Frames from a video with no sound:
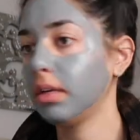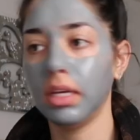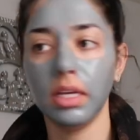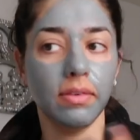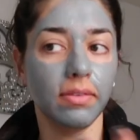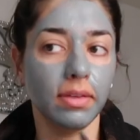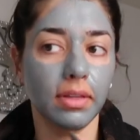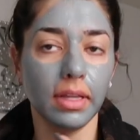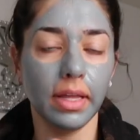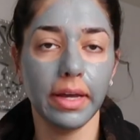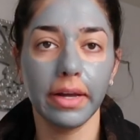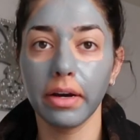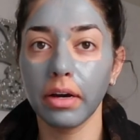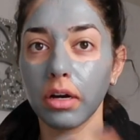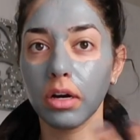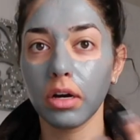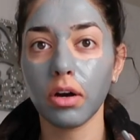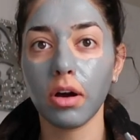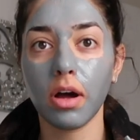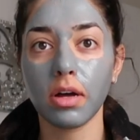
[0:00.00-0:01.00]
even
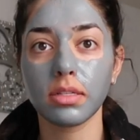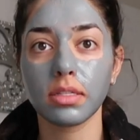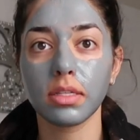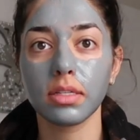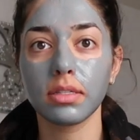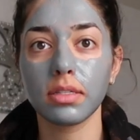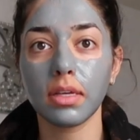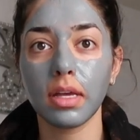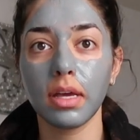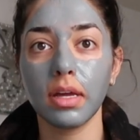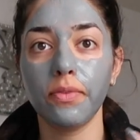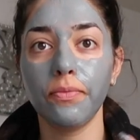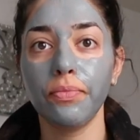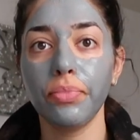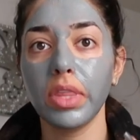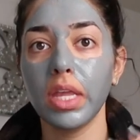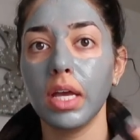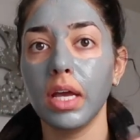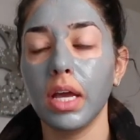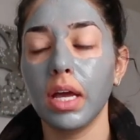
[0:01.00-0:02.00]
layer across the skin,
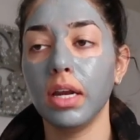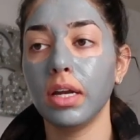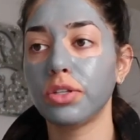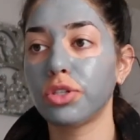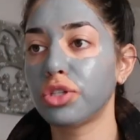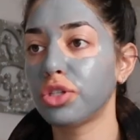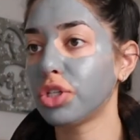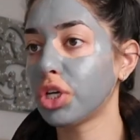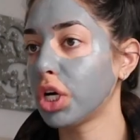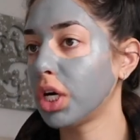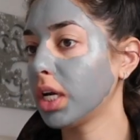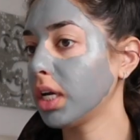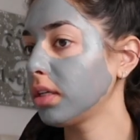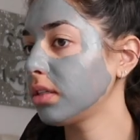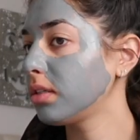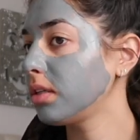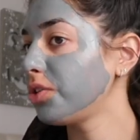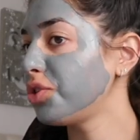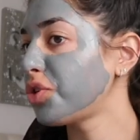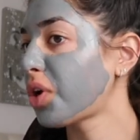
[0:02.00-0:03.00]
and it's starting
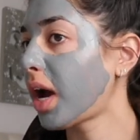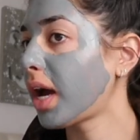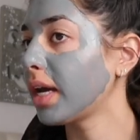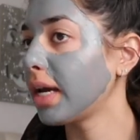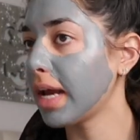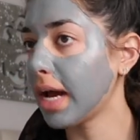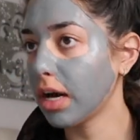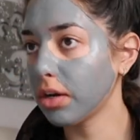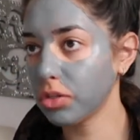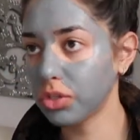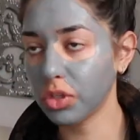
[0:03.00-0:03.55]
to dry now.